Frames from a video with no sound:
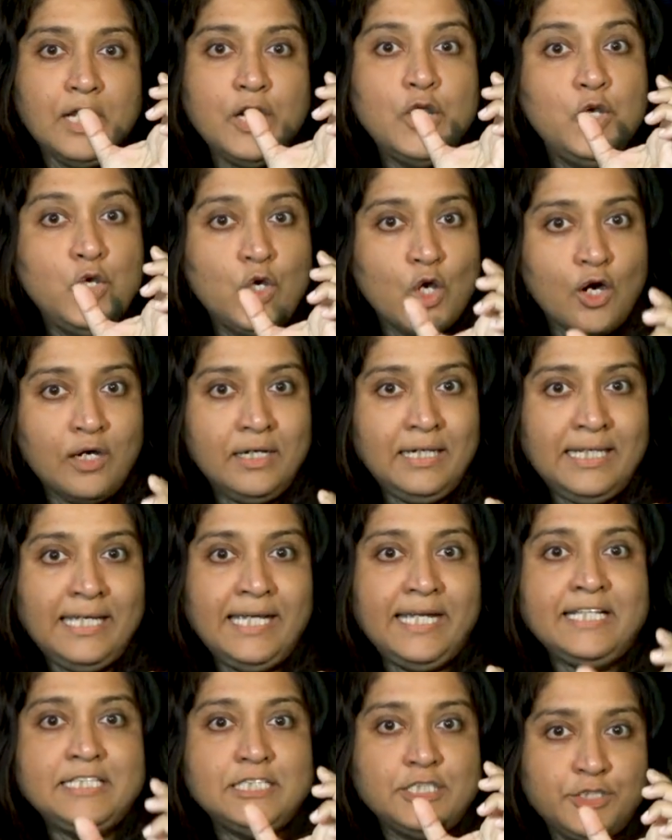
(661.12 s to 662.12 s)

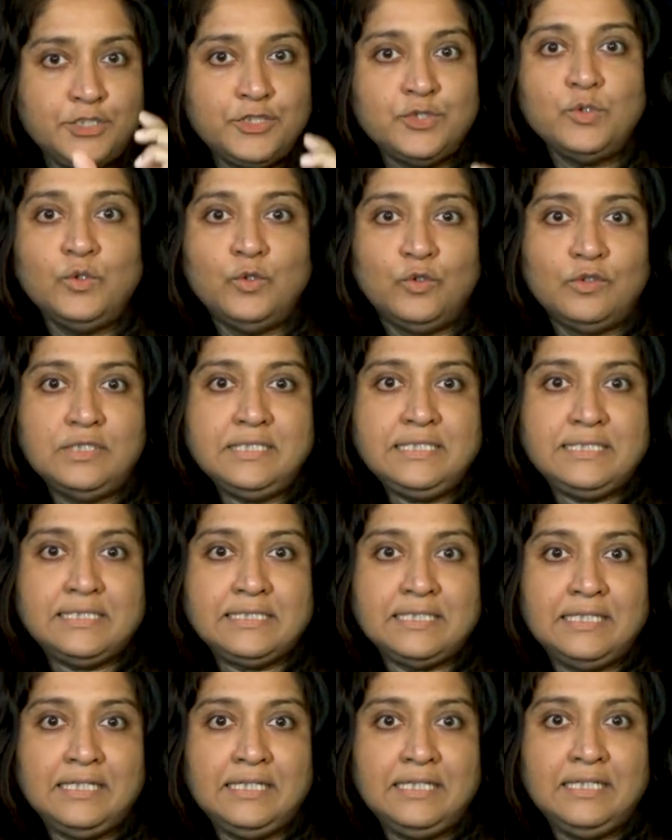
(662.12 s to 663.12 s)
knowledge source